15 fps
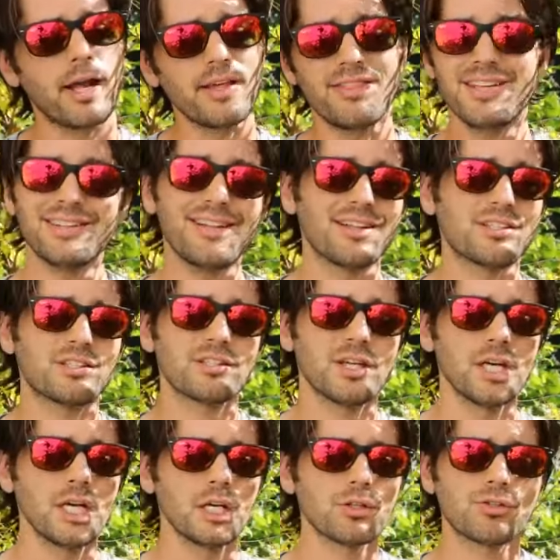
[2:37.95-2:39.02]
I think that's
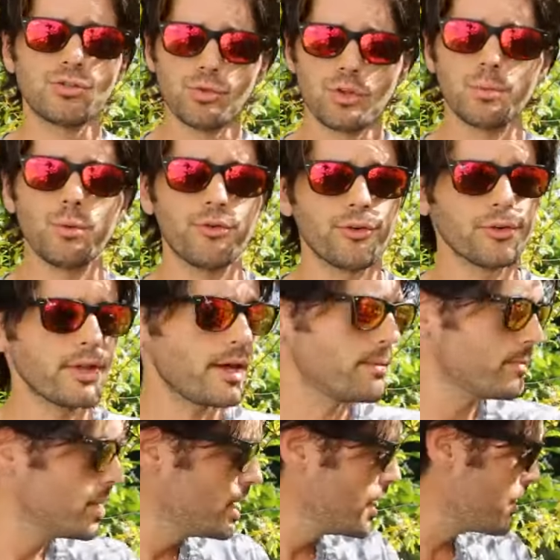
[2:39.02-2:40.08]
suitable for them.